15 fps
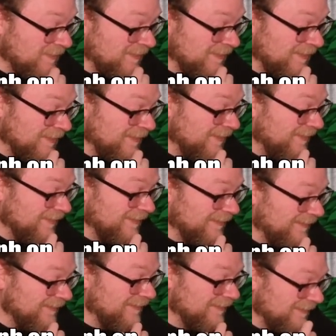a monster,
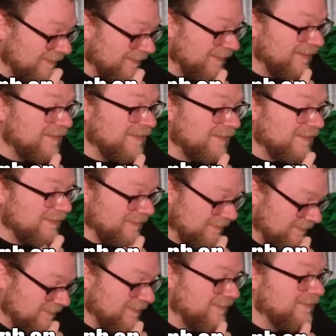a blight upon our
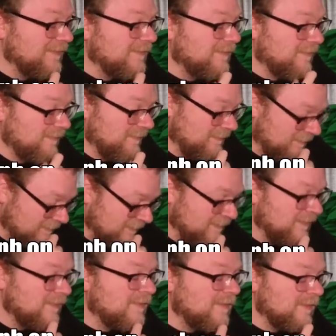streets. Of
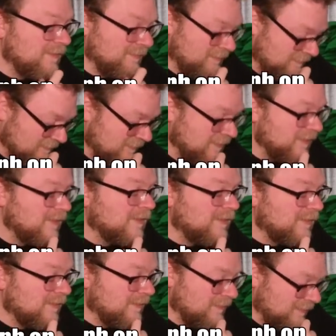course, I am
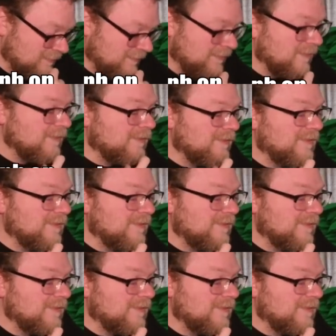referring to that spider